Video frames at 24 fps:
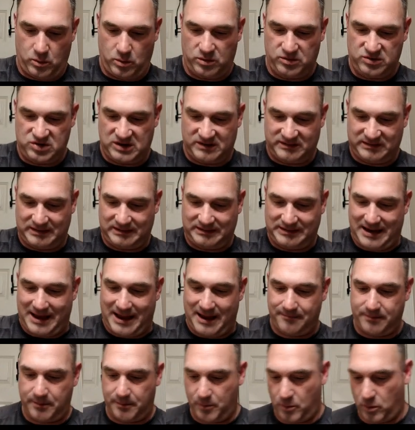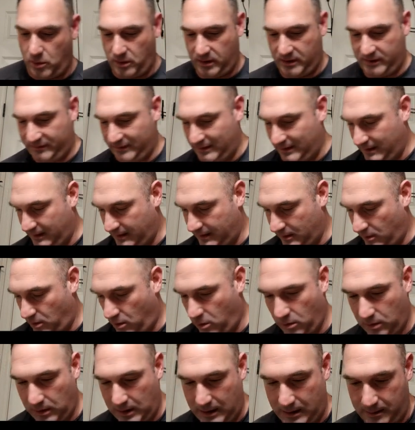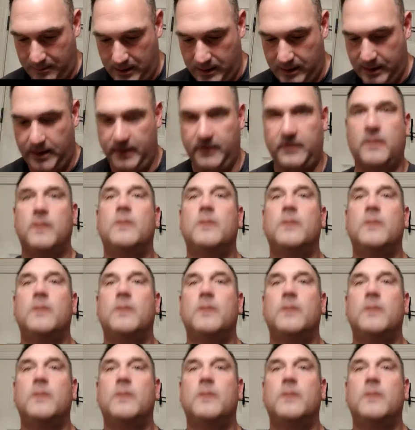just a tad bit more because I didn't get a whole lot on my neck.